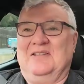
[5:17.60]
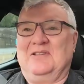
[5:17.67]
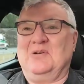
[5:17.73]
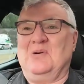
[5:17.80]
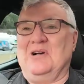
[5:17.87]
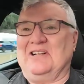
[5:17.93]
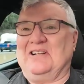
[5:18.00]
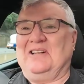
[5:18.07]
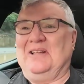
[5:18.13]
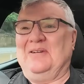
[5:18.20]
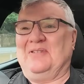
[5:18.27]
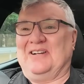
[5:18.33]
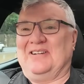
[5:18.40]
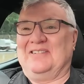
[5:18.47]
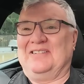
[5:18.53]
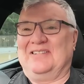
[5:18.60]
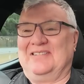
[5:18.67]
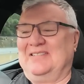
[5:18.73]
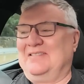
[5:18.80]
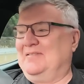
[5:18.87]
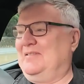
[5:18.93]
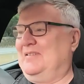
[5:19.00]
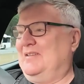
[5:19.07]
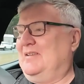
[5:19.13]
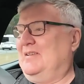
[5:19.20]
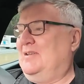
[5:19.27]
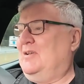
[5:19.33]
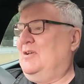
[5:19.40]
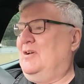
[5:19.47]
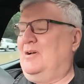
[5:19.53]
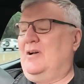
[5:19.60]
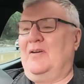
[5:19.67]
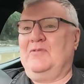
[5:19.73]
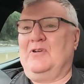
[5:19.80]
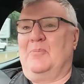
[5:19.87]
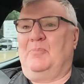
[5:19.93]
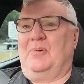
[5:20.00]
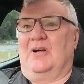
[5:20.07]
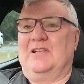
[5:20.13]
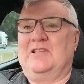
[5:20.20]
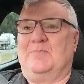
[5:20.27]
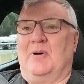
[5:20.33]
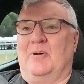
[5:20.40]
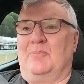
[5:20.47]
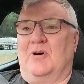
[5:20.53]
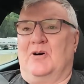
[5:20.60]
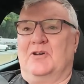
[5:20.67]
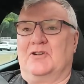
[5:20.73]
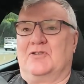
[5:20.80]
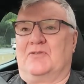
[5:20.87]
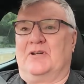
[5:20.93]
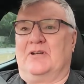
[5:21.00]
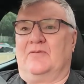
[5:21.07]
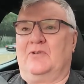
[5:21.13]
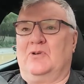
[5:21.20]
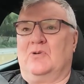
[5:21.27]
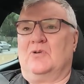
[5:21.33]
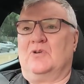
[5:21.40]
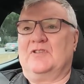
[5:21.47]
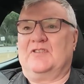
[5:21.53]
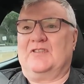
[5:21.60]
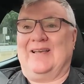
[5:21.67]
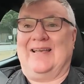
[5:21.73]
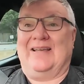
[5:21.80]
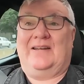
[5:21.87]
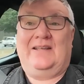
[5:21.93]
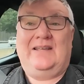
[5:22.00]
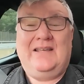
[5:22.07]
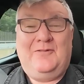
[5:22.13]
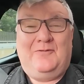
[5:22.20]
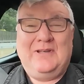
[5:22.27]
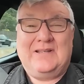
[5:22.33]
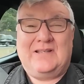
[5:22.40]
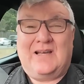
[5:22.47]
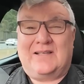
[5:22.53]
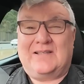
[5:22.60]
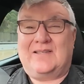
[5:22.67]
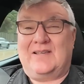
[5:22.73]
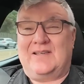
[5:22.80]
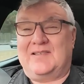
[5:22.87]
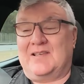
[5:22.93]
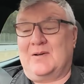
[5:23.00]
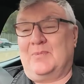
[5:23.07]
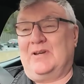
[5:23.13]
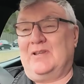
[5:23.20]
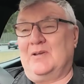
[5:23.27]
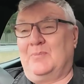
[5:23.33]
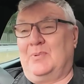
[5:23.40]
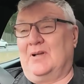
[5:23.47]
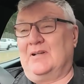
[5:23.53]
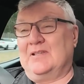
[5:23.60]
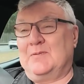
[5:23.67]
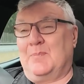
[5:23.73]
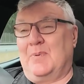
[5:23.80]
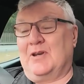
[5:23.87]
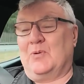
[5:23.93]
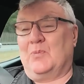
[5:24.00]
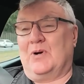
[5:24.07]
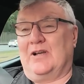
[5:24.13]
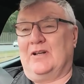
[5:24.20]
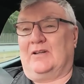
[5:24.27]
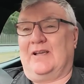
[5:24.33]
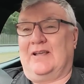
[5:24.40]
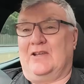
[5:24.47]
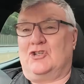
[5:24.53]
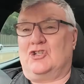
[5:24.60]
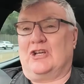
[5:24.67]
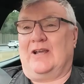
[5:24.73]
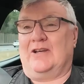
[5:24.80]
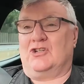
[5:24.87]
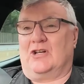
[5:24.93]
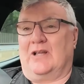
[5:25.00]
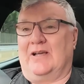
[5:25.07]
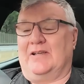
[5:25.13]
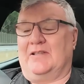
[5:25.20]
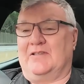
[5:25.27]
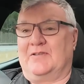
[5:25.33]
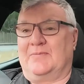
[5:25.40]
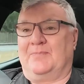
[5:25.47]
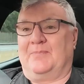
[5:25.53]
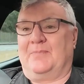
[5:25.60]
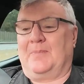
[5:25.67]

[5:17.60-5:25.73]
It's quite clever. I've got blind spot monitoring, of course, and if it does see someone in your blind spot, it won't let you change lanes.